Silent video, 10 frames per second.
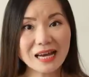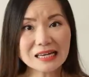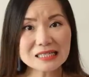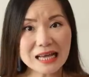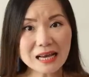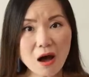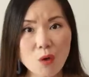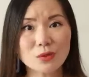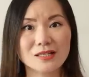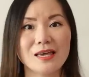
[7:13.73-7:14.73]
that is not
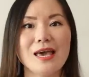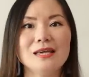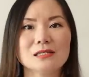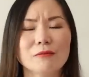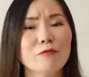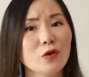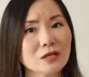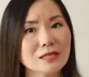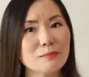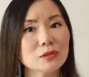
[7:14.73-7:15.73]
always the case. For
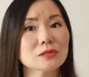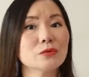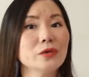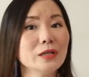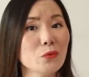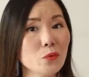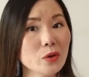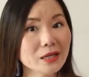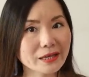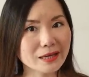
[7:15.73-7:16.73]
example, Serena
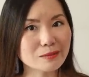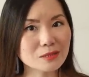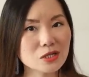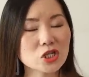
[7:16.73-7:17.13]
Williams,